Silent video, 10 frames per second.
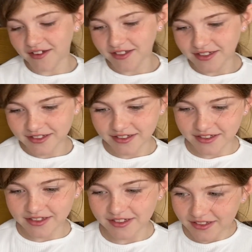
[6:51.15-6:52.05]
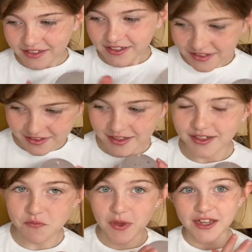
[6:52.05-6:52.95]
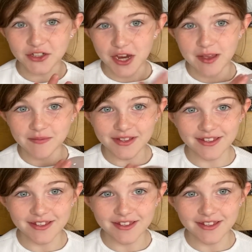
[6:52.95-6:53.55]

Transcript: Who's in the squishy squad? Me and James.